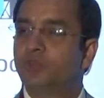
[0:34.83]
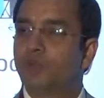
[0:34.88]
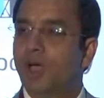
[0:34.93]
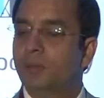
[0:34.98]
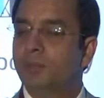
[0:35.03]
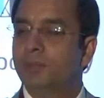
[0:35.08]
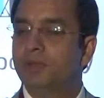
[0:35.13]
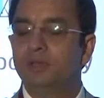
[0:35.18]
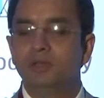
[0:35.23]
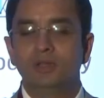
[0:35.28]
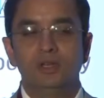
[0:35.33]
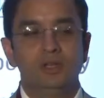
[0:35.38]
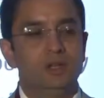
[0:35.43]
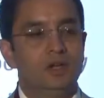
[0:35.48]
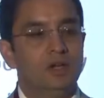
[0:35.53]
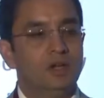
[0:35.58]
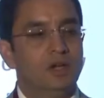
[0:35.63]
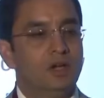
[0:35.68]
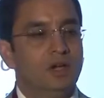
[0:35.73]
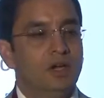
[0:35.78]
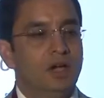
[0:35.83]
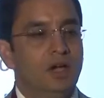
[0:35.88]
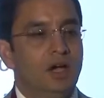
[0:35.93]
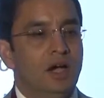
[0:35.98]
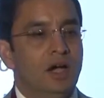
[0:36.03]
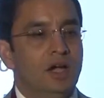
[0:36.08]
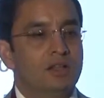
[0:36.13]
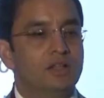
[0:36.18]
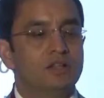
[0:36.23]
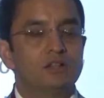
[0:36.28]
happen.
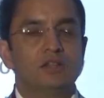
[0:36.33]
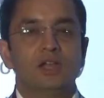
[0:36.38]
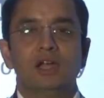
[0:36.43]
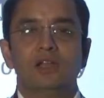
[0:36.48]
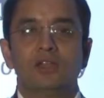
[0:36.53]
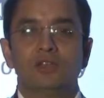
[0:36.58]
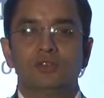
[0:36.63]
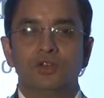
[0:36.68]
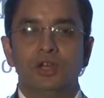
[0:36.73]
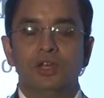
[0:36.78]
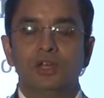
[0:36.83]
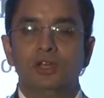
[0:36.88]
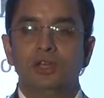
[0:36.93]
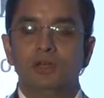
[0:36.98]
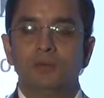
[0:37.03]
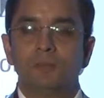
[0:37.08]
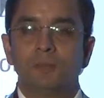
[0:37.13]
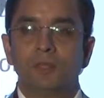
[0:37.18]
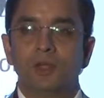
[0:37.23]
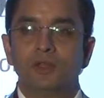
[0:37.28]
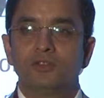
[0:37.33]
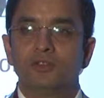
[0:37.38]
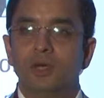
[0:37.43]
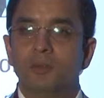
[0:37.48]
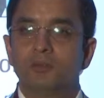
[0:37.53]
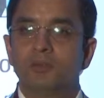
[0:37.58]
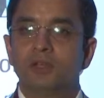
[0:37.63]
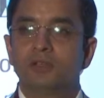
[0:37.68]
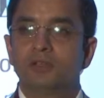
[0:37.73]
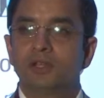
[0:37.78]
This slide is really a
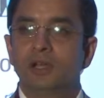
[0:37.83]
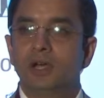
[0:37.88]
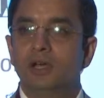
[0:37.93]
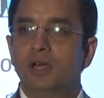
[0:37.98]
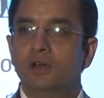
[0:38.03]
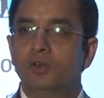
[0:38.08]
summary slide.